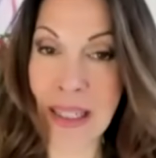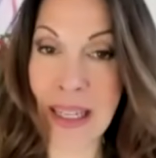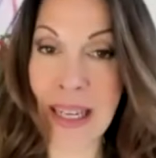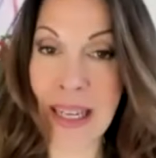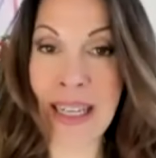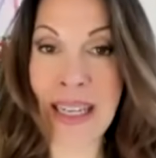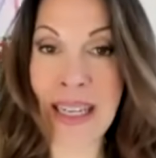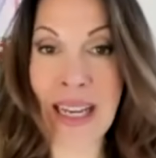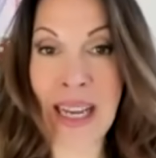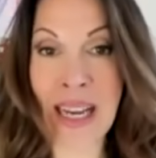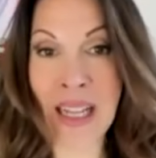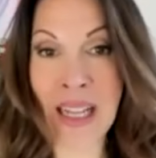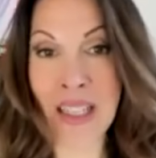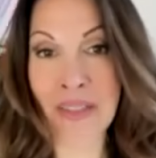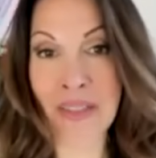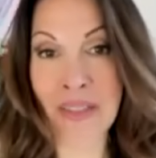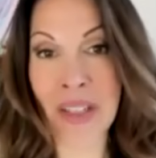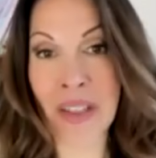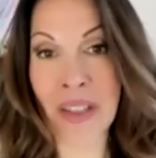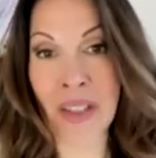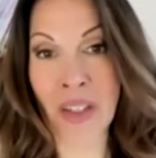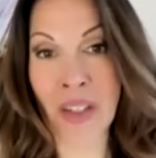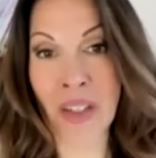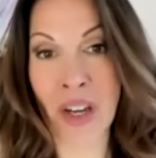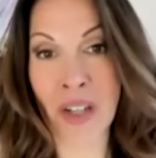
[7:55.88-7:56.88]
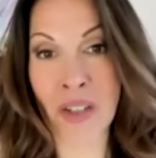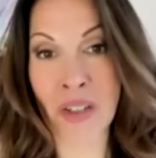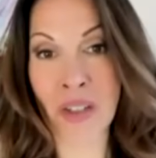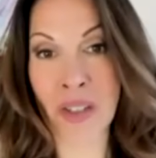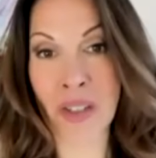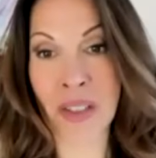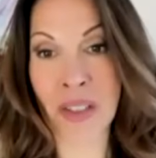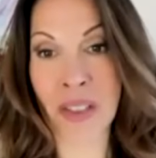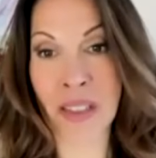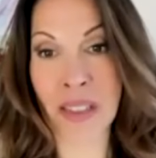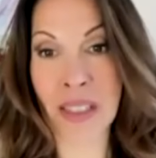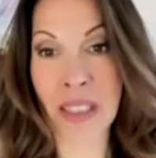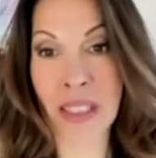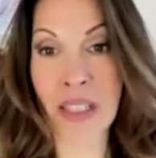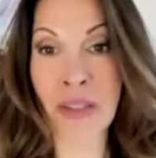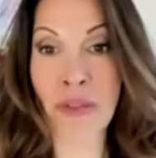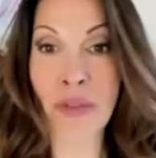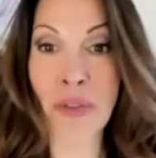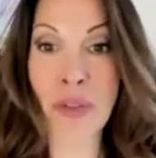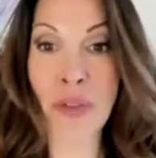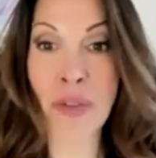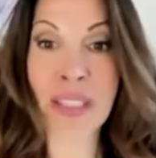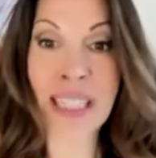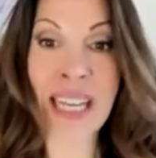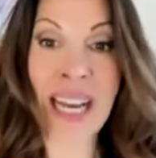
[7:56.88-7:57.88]
and elevate the consciousness, and
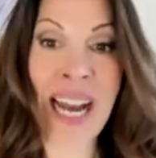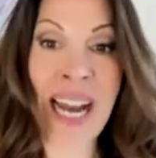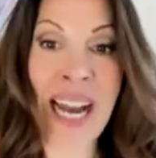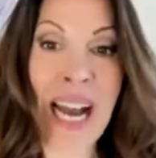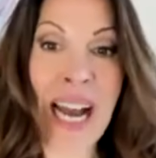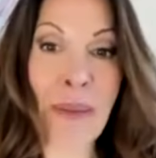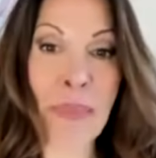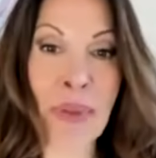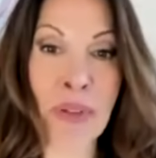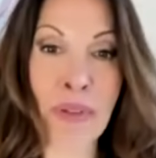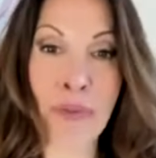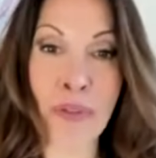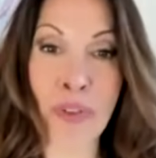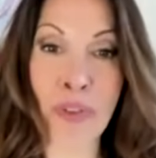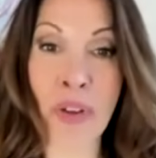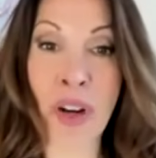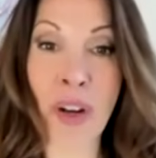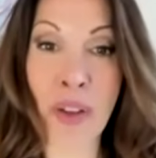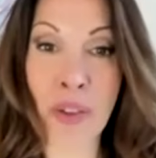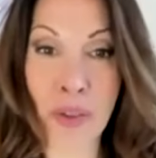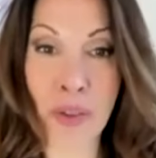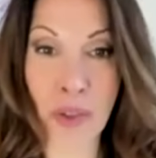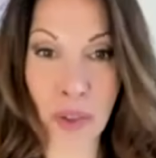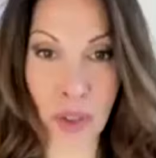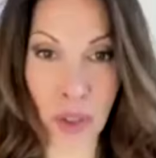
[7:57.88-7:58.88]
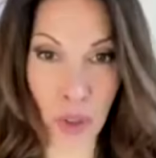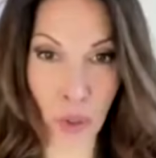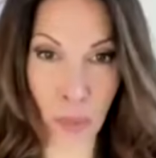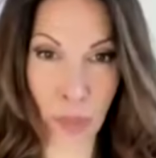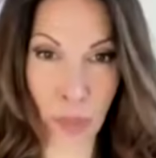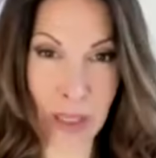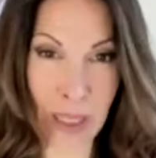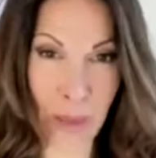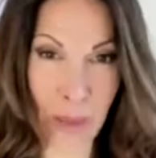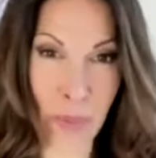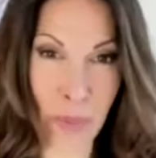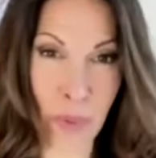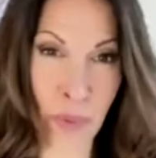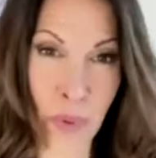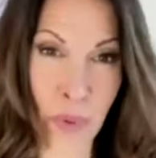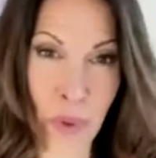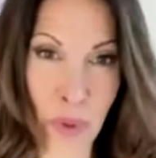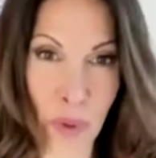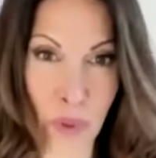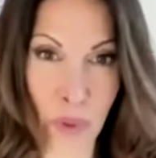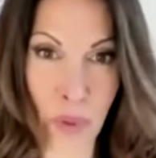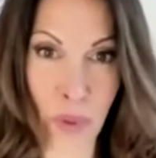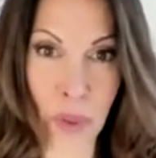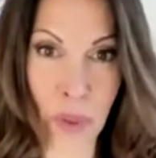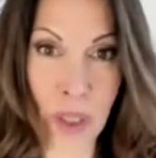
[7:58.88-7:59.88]
for it to happen for others to be able
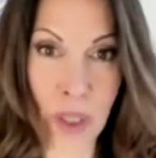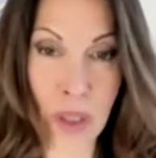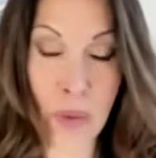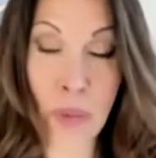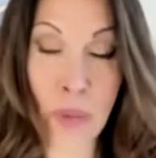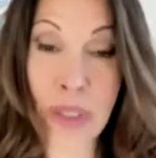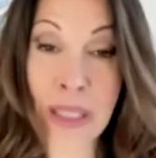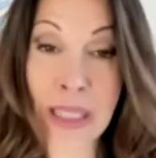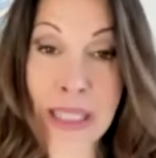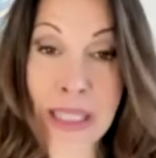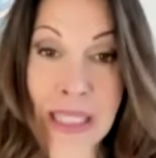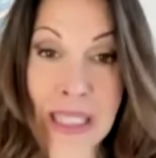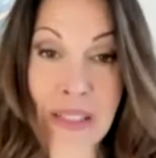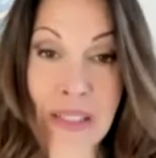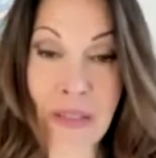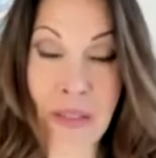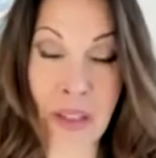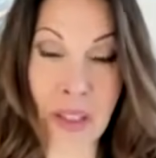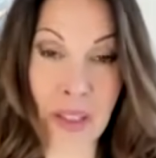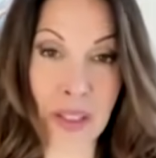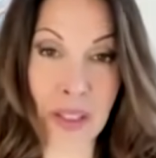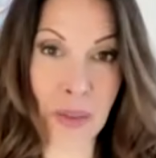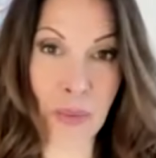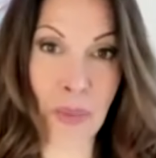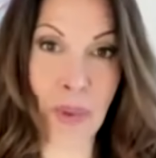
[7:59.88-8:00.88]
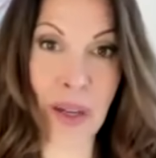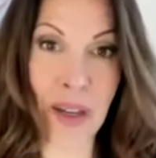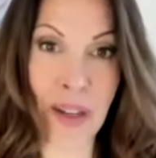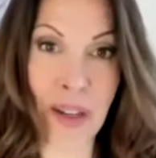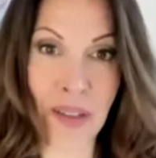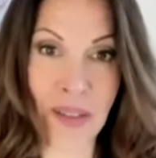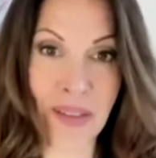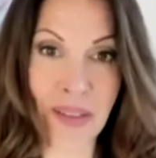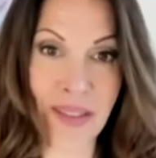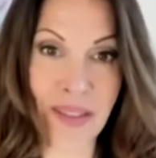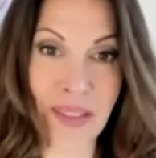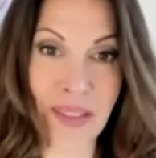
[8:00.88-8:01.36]
to receive it as well.